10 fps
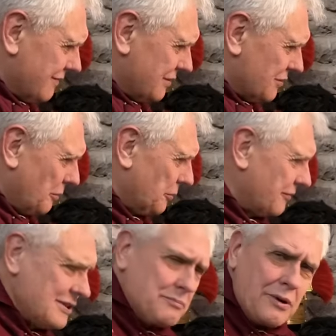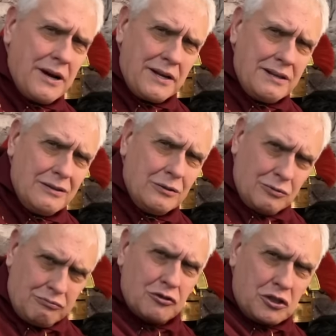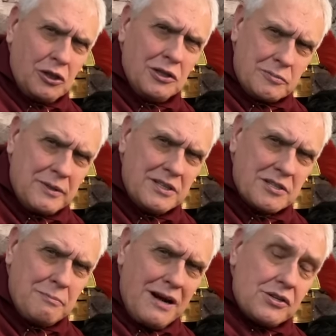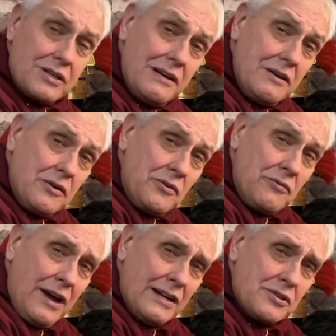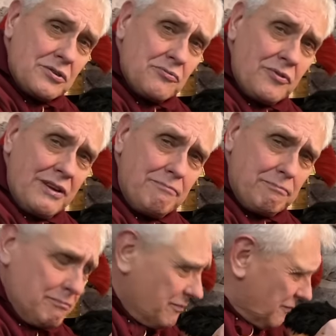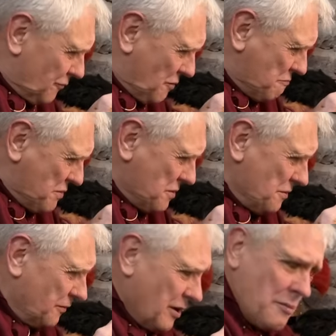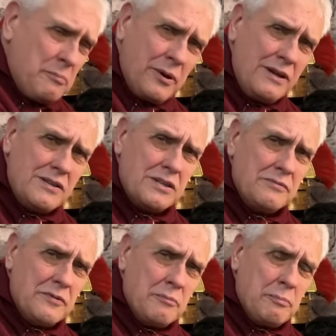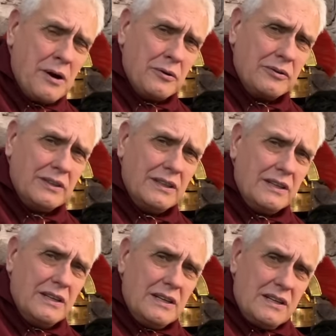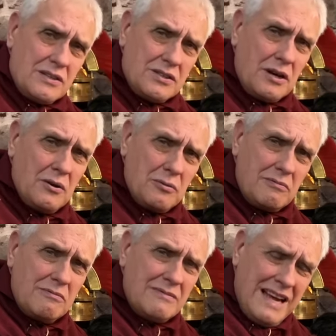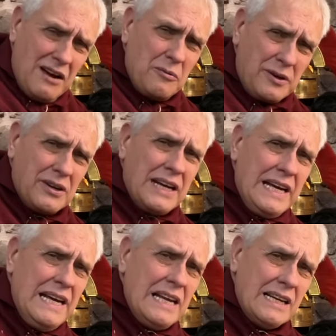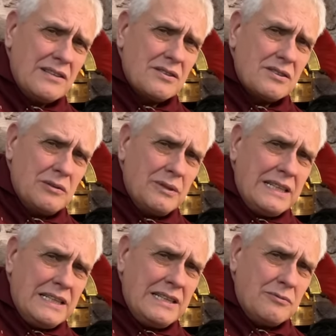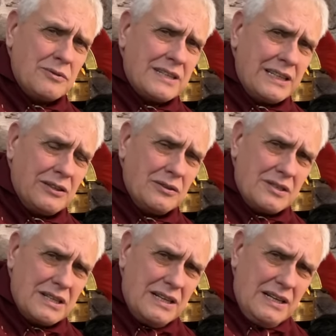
the top of his brain or skull has been smashed. You've had to remove a piece of the bone. So now we've got to heal it. So what they did was they got